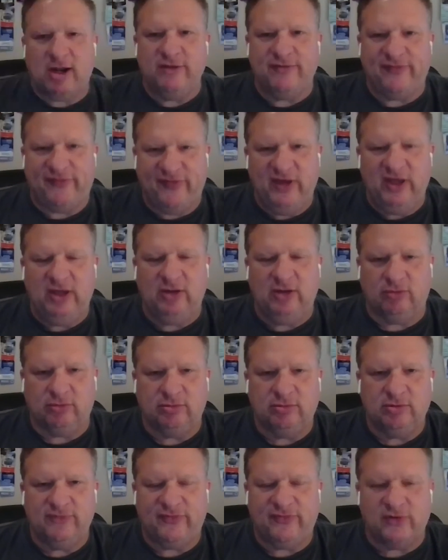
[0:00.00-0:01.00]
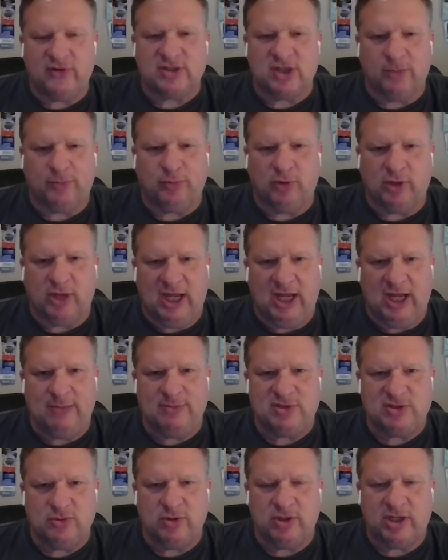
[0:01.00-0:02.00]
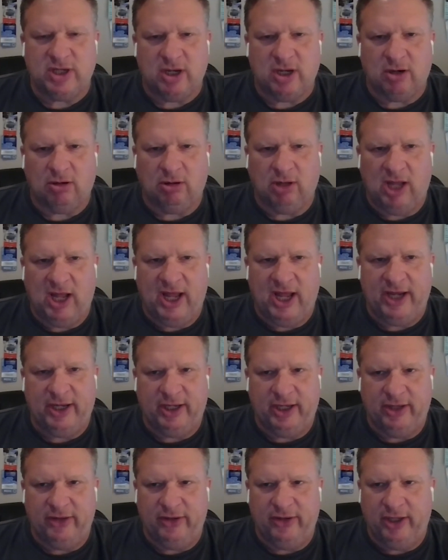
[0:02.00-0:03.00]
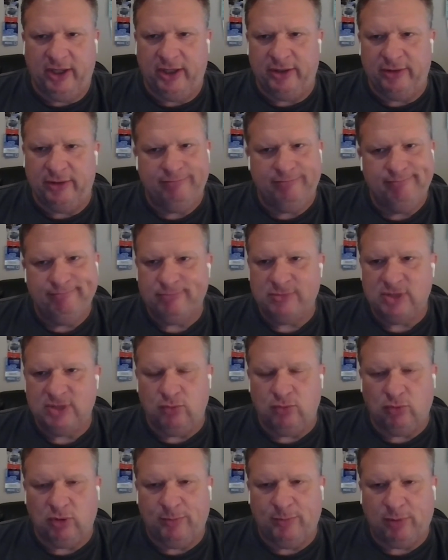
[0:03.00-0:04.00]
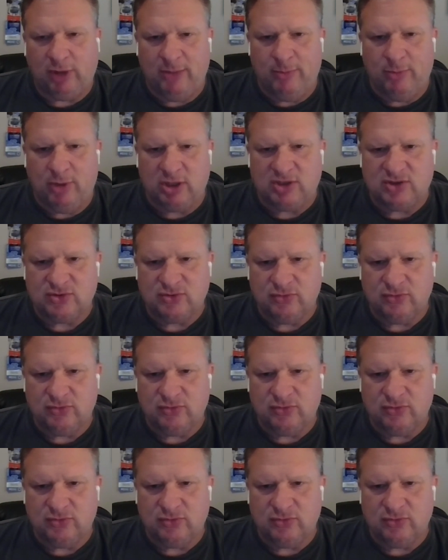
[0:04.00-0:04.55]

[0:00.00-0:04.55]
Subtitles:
on the field first couple games you were at Carolina and then didn't really play much